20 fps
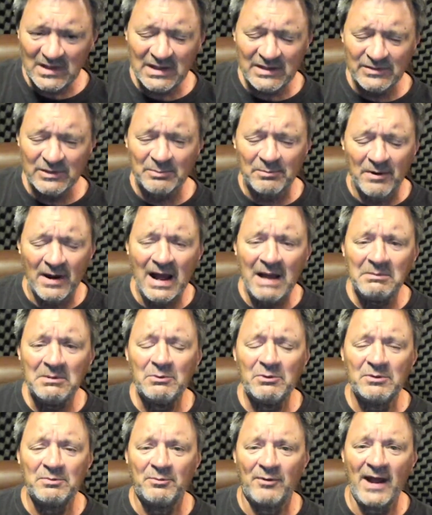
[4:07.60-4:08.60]
The problem
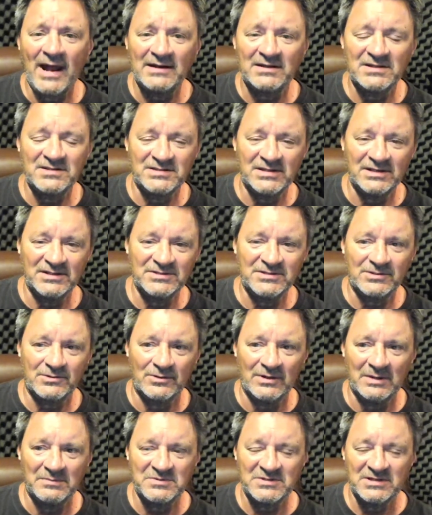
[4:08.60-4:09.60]
with practicing
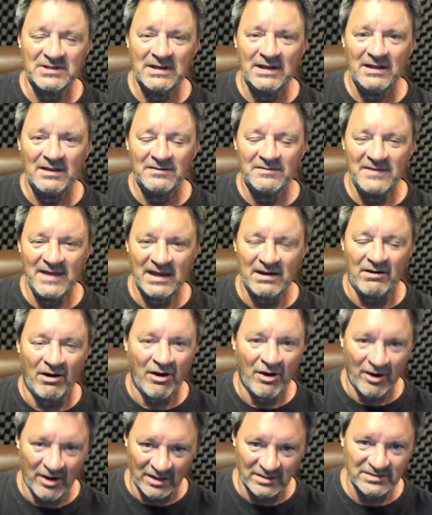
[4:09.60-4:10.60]
scripts that
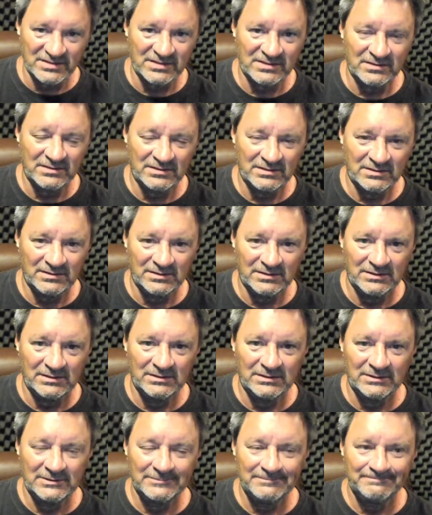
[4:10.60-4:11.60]
aren't
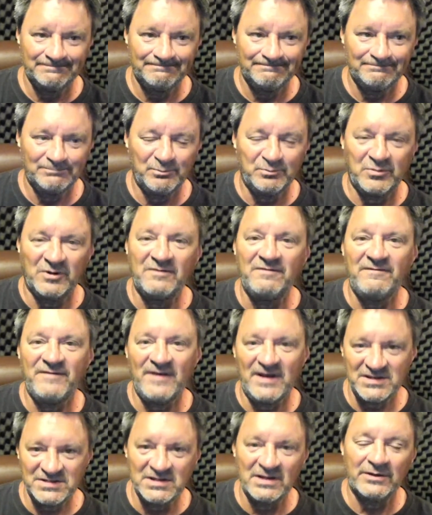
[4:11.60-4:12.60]

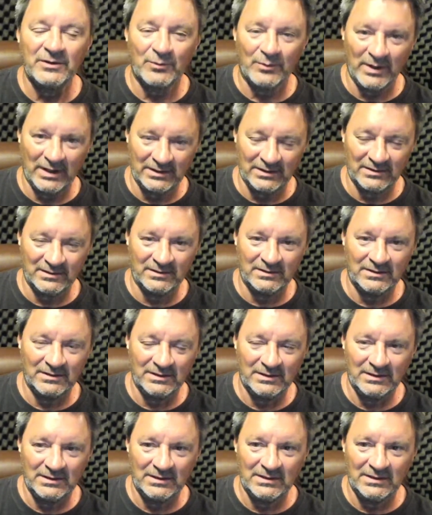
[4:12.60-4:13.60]
professionally written
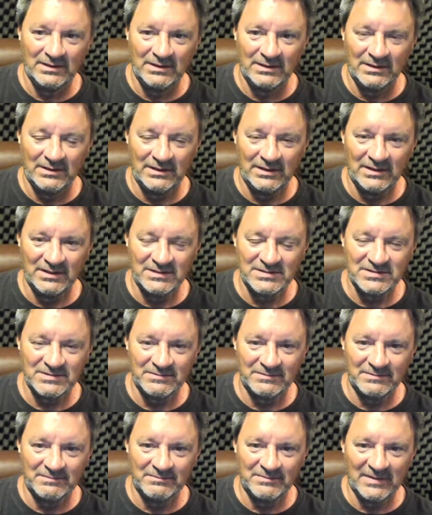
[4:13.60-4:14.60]
is
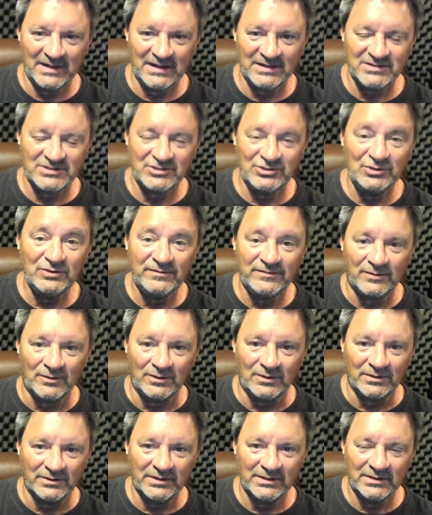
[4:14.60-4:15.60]
it's
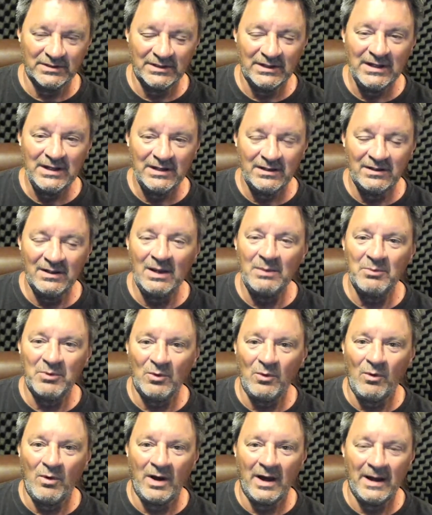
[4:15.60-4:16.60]
twofold. Number
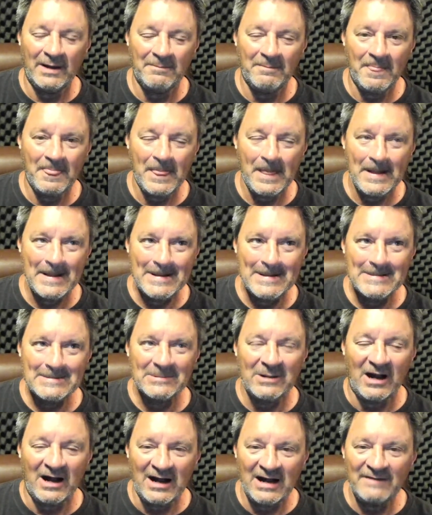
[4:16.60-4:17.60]
one,
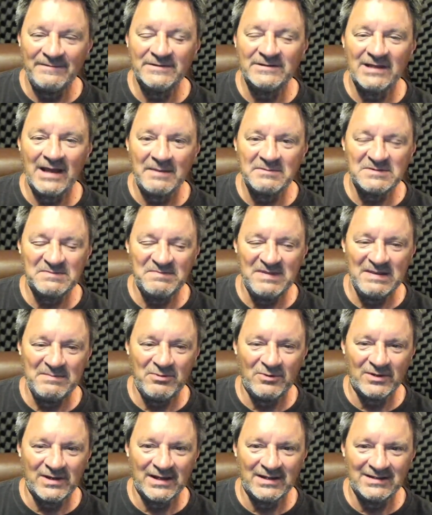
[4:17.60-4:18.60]
oftentimes
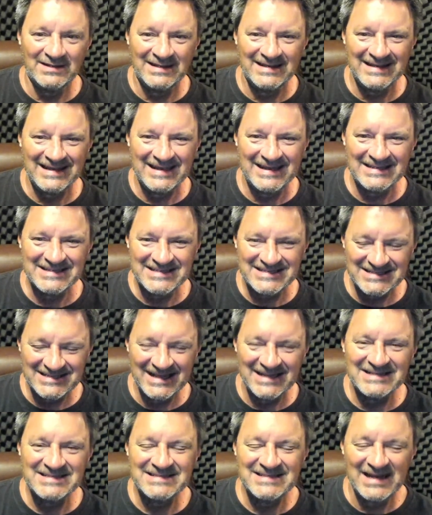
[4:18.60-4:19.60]
people can, can
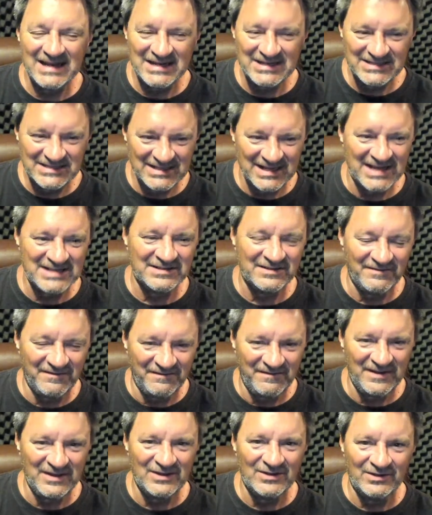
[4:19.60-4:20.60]
sense that it doesn't
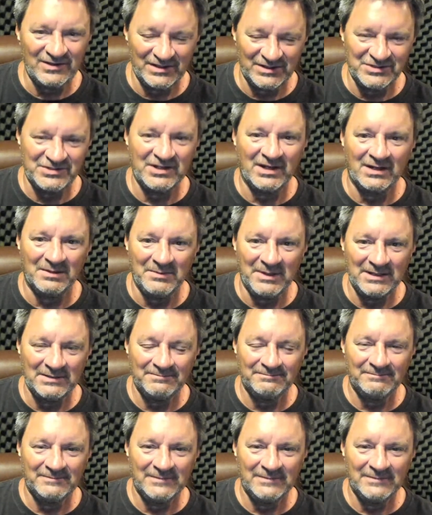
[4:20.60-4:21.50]
feel legitimate.